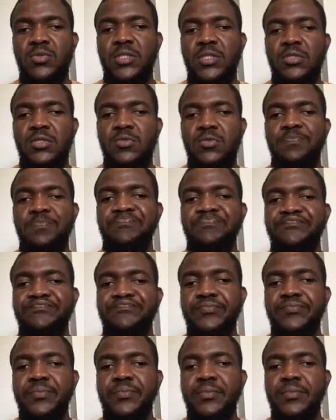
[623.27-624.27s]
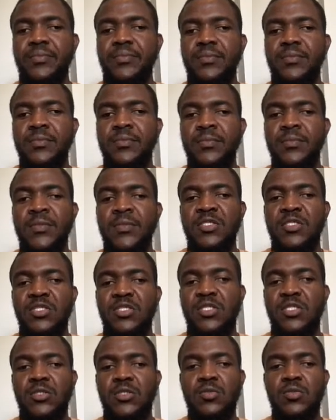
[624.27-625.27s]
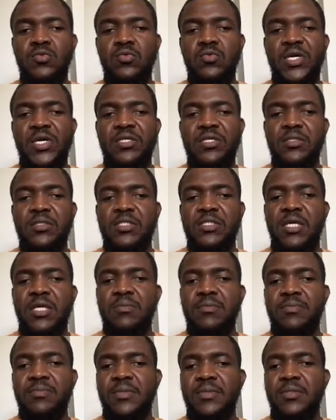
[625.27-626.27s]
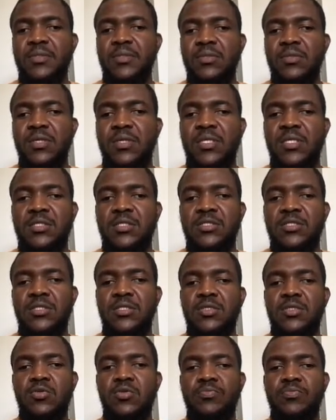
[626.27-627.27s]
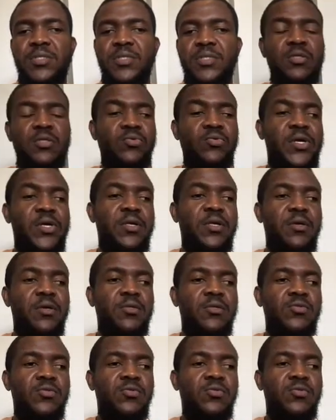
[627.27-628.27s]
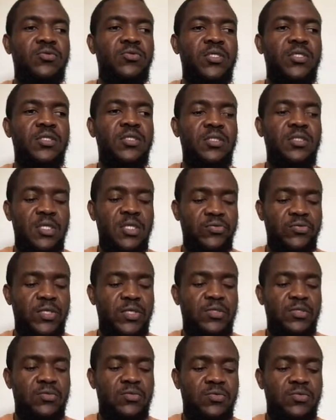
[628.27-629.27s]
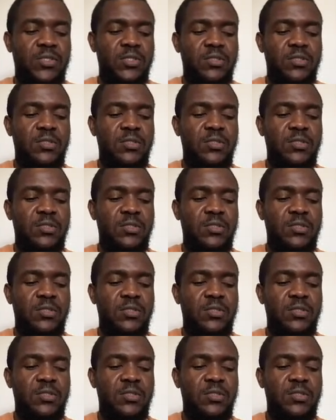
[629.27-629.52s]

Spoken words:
So as I can tap it, or I can just copy it right here to create a directory